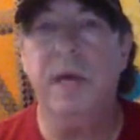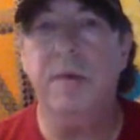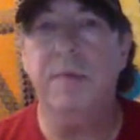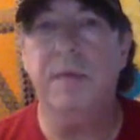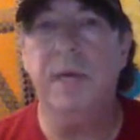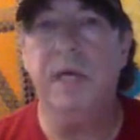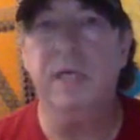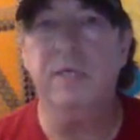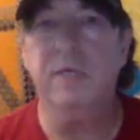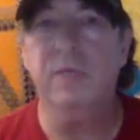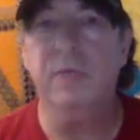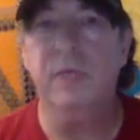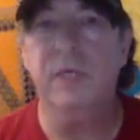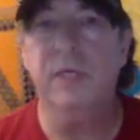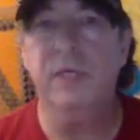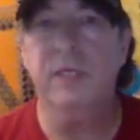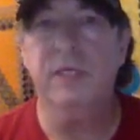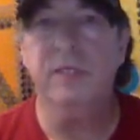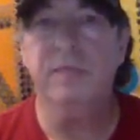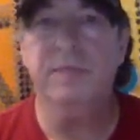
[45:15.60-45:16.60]
box where
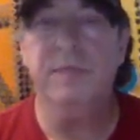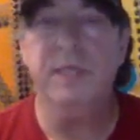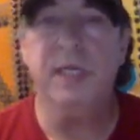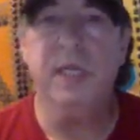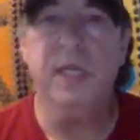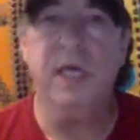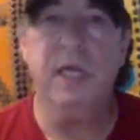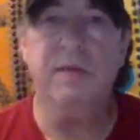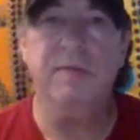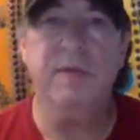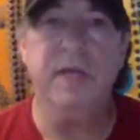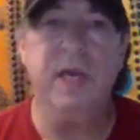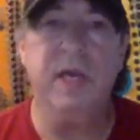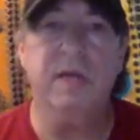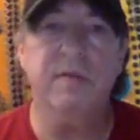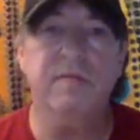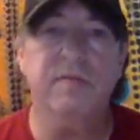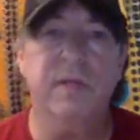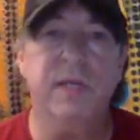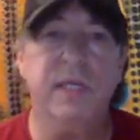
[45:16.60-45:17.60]
there's been a lot of
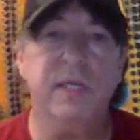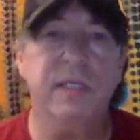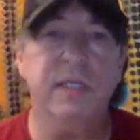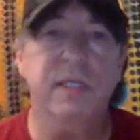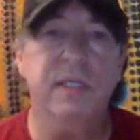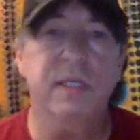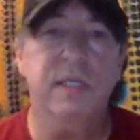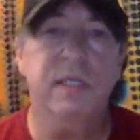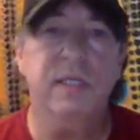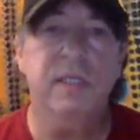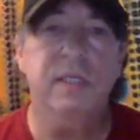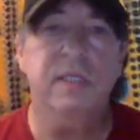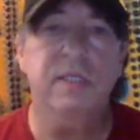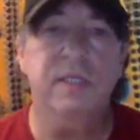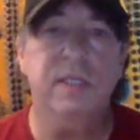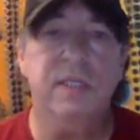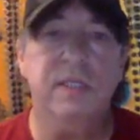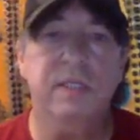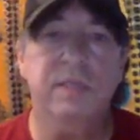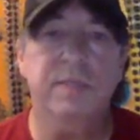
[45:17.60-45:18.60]
conflict
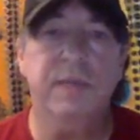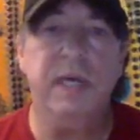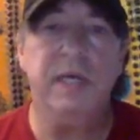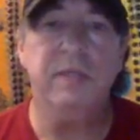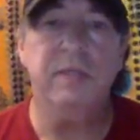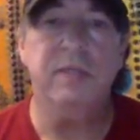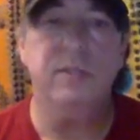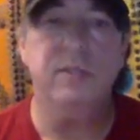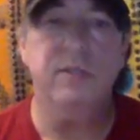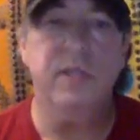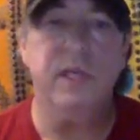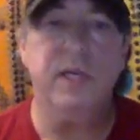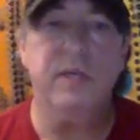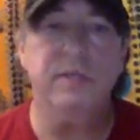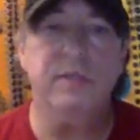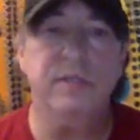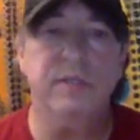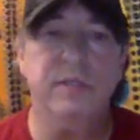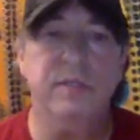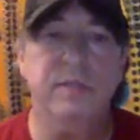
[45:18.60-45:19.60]
since about
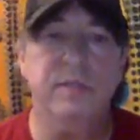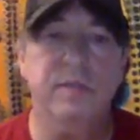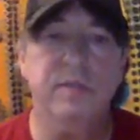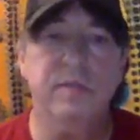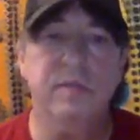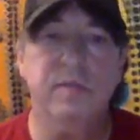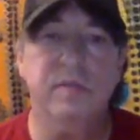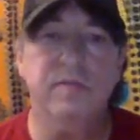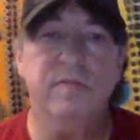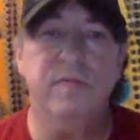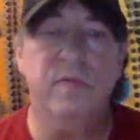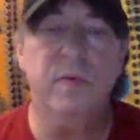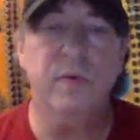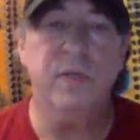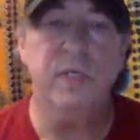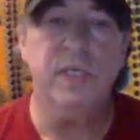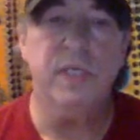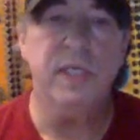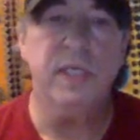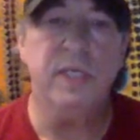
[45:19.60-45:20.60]

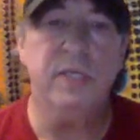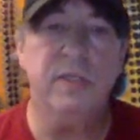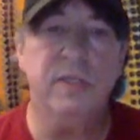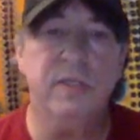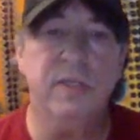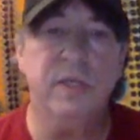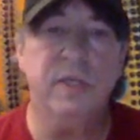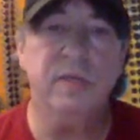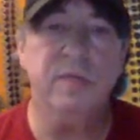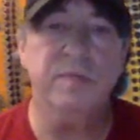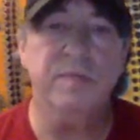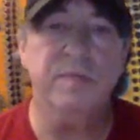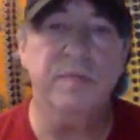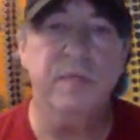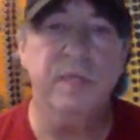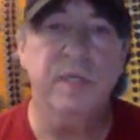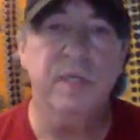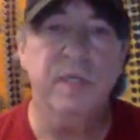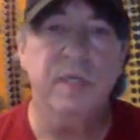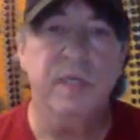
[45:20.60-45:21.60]
2014 or so.
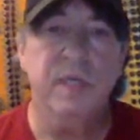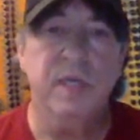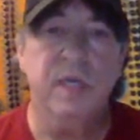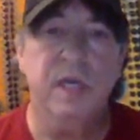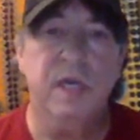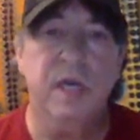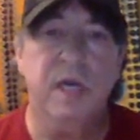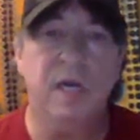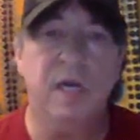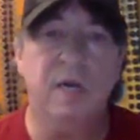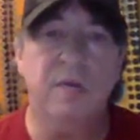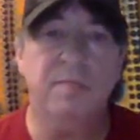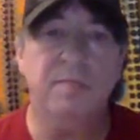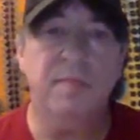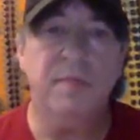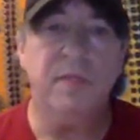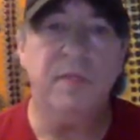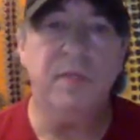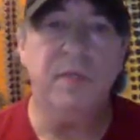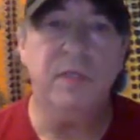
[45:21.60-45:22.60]

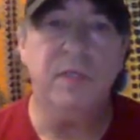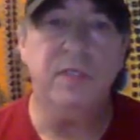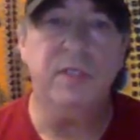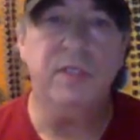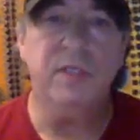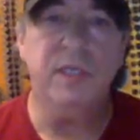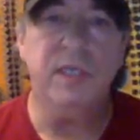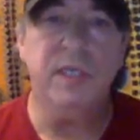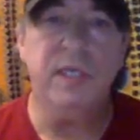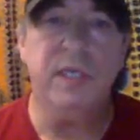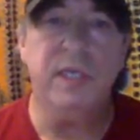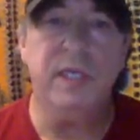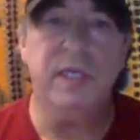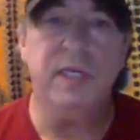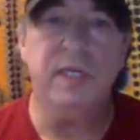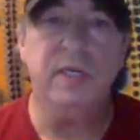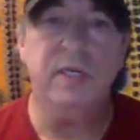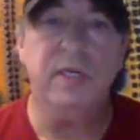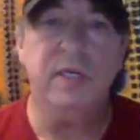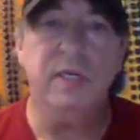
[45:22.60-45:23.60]
You can see
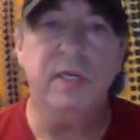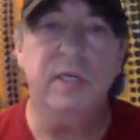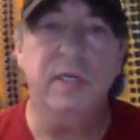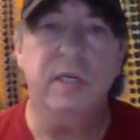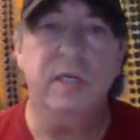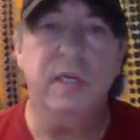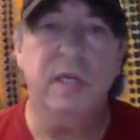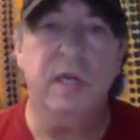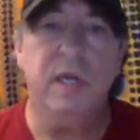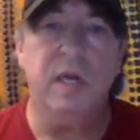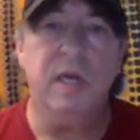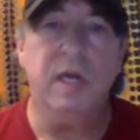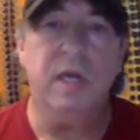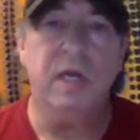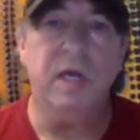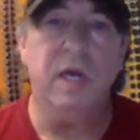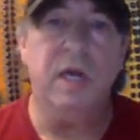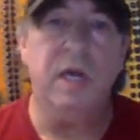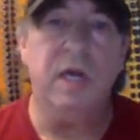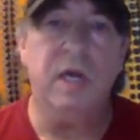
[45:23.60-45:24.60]
here
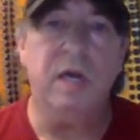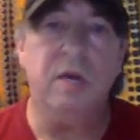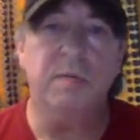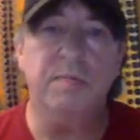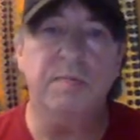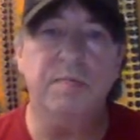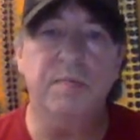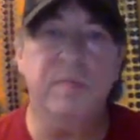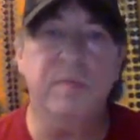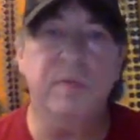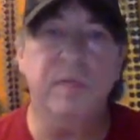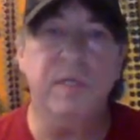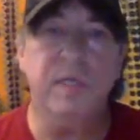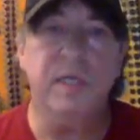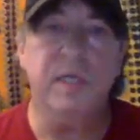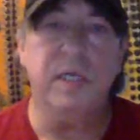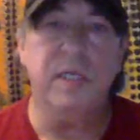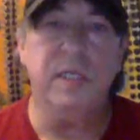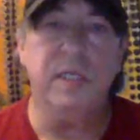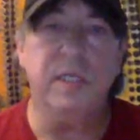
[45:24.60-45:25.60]

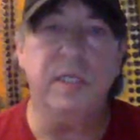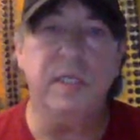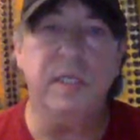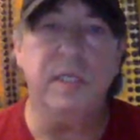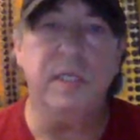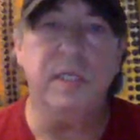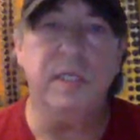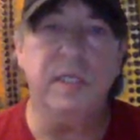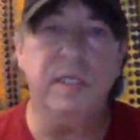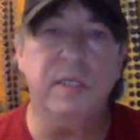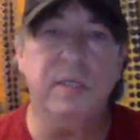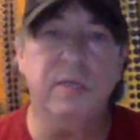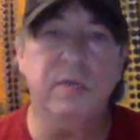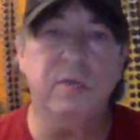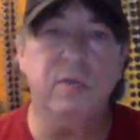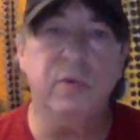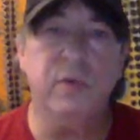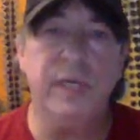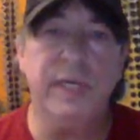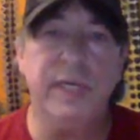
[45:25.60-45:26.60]
in the
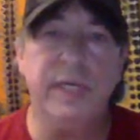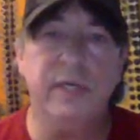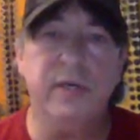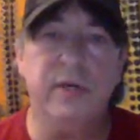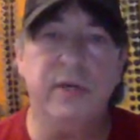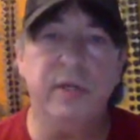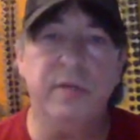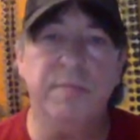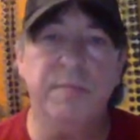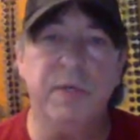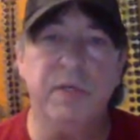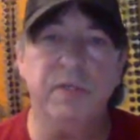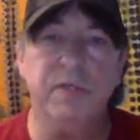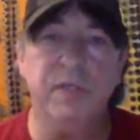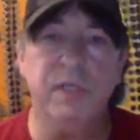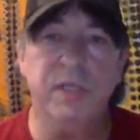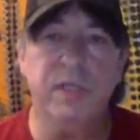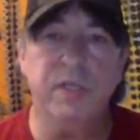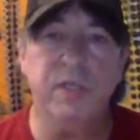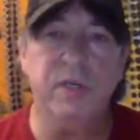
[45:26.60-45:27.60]
green are the
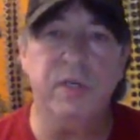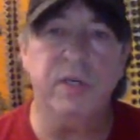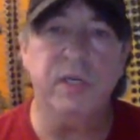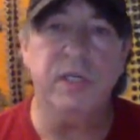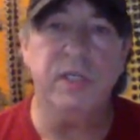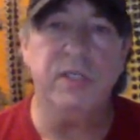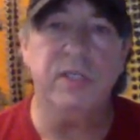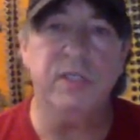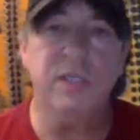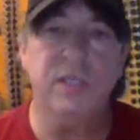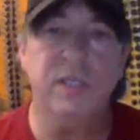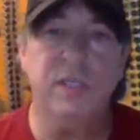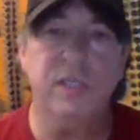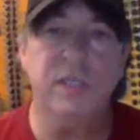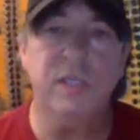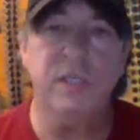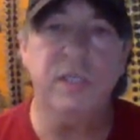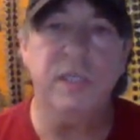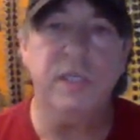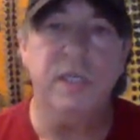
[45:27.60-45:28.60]
mostly Kurdish in
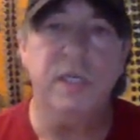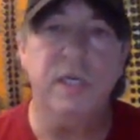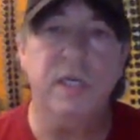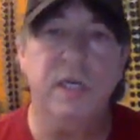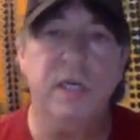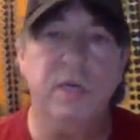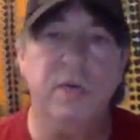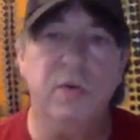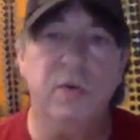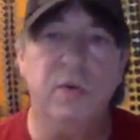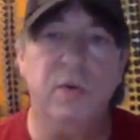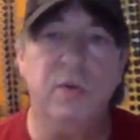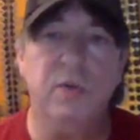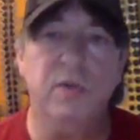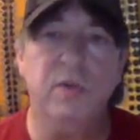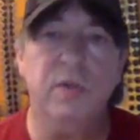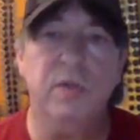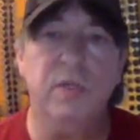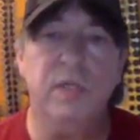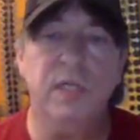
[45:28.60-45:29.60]
the
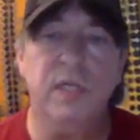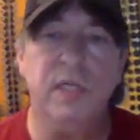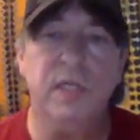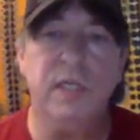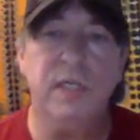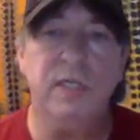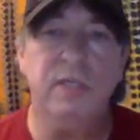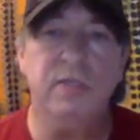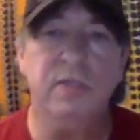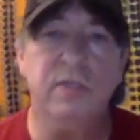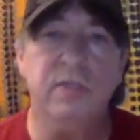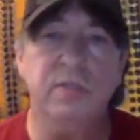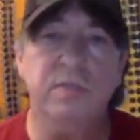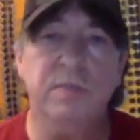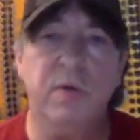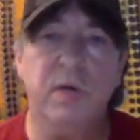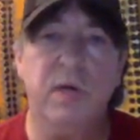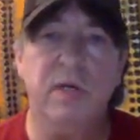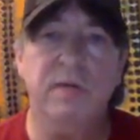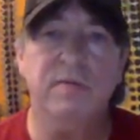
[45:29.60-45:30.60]
northeastern
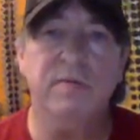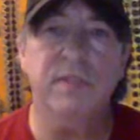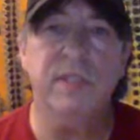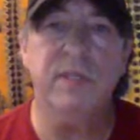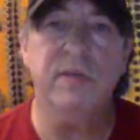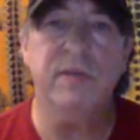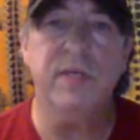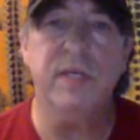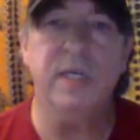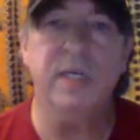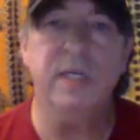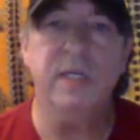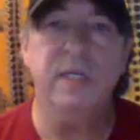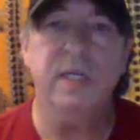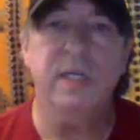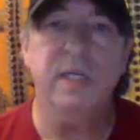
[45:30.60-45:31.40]
part of Syria.